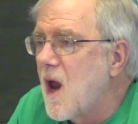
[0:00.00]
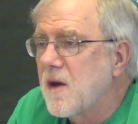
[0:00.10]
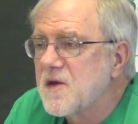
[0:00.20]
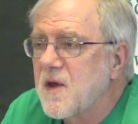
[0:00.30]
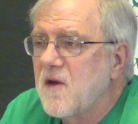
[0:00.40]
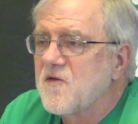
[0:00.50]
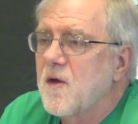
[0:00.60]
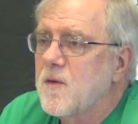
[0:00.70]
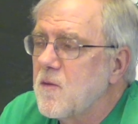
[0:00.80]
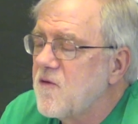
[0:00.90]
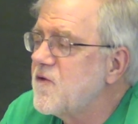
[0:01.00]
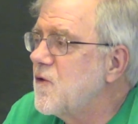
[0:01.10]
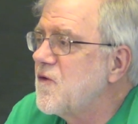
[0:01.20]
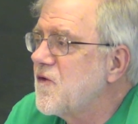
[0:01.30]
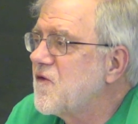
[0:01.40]
And the state assembly
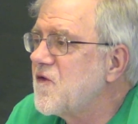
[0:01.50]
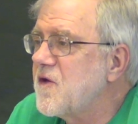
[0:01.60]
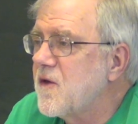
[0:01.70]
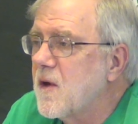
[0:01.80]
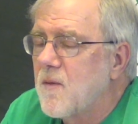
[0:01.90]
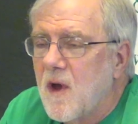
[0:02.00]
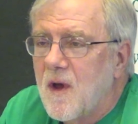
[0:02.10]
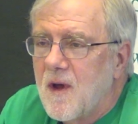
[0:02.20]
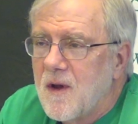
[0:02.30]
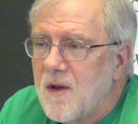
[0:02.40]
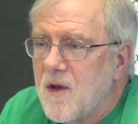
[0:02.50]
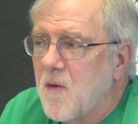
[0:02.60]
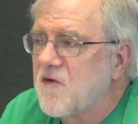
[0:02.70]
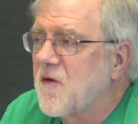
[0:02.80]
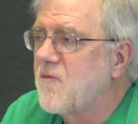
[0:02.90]
refused to seat them.
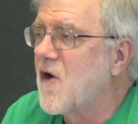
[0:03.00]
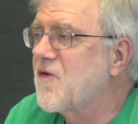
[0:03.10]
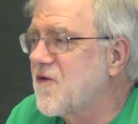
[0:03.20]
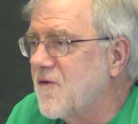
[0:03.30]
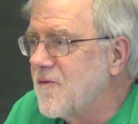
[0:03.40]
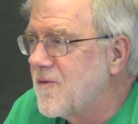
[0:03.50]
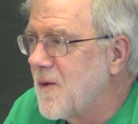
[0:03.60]
They were subversive.